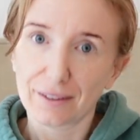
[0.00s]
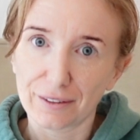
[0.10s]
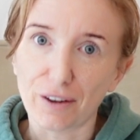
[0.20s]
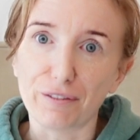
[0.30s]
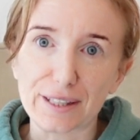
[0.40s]

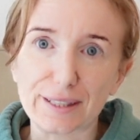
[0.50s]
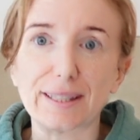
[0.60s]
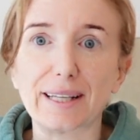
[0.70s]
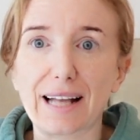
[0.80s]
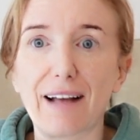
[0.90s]
Obviously
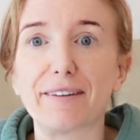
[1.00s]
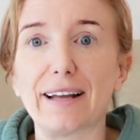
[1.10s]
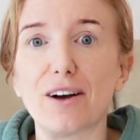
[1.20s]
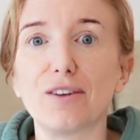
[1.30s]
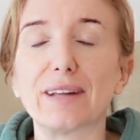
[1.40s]
the
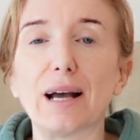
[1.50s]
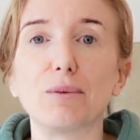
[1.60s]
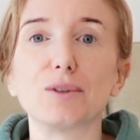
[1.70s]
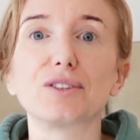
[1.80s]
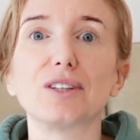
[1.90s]
caveat on that
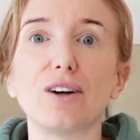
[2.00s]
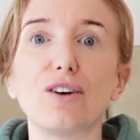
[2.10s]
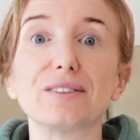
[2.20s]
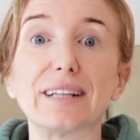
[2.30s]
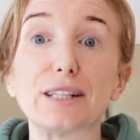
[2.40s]
was that
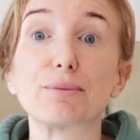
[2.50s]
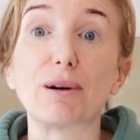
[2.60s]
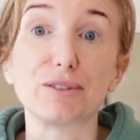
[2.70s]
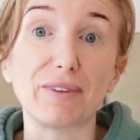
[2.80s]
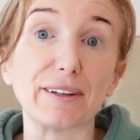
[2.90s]
on days where I
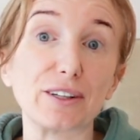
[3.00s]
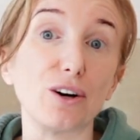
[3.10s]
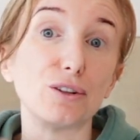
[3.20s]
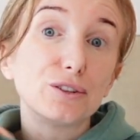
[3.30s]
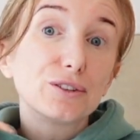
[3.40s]
was very
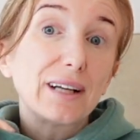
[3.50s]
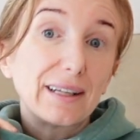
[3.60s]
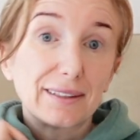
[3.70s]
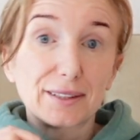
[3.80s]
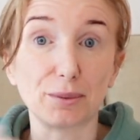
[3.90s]
cold, I
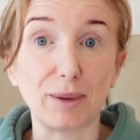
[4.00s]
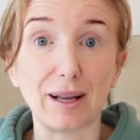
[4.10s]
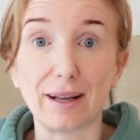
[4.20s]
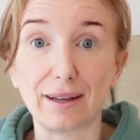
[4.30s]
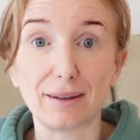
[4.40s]
had to
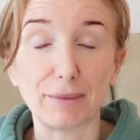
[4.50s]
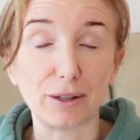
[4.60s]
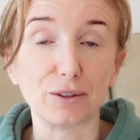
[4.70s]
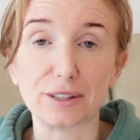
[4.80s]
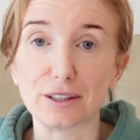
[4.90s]
wear my
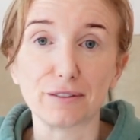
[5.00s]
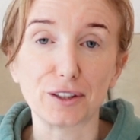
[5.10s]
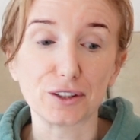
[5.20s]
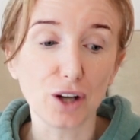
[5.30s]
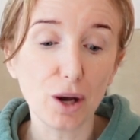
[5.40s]
hoodie over the
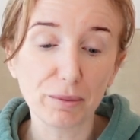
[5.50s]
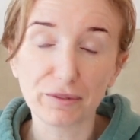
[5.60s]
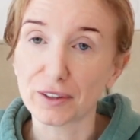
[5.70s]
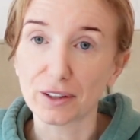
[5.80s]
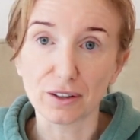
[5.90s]
top
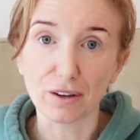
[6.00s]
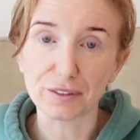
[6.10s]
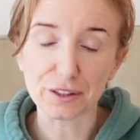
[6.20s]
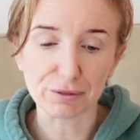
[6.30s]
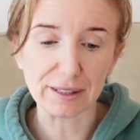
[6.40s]
for
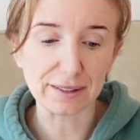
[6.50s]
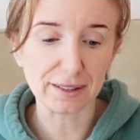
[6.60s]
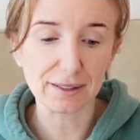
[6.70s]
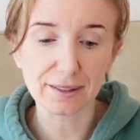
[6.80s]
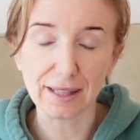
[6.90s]
obvious
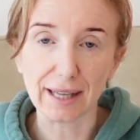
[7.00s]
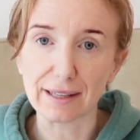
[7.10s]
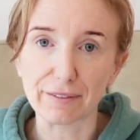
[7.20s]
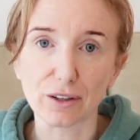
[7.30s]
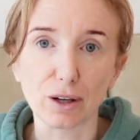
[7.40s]
reasons, that I
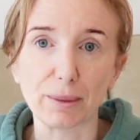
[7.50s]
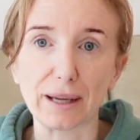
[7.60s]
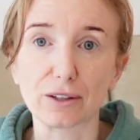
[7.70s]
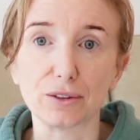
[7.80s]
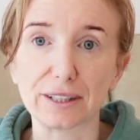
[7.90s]
never got a
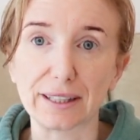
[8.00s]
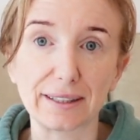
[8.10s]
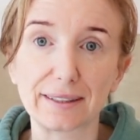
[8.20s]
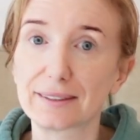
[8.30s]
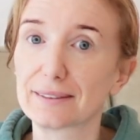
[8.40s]
black hoodie,
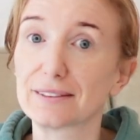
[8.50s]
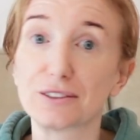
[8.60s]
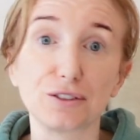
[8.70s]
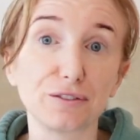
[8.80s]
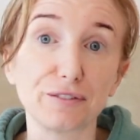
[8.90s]

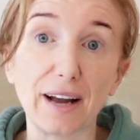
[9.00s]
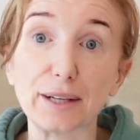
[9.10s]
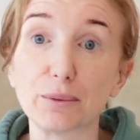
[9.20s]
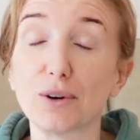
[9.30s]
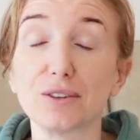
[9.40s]
couldn't
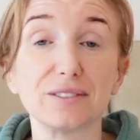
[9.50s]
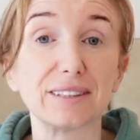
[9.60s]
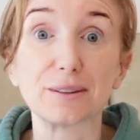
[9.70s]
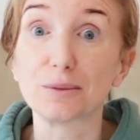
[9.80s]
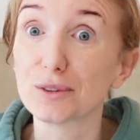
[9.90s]
find one,
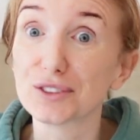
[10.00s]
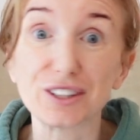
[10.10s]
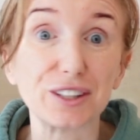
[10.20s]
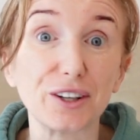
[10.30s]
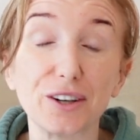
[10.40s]
didn't want
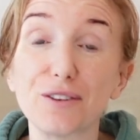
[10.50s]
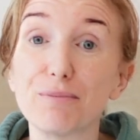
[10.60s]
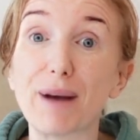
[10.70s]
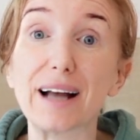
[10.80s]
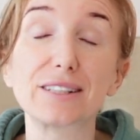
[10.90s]
to, you know,
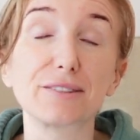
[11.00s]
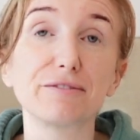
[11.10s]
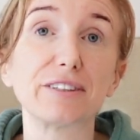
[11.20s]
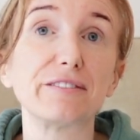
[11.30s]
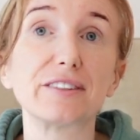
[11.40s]
buy
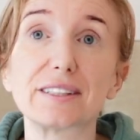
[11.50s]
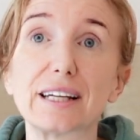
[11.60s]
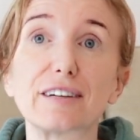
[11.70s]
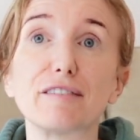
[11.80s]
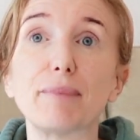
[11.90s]
something for the
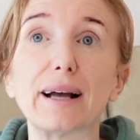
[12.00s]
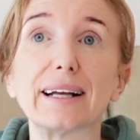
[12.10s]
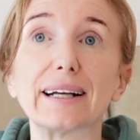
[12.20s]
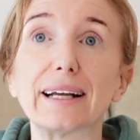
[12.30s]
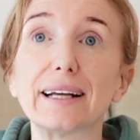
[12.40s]
sake of
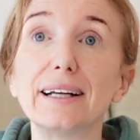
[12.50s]
buying it.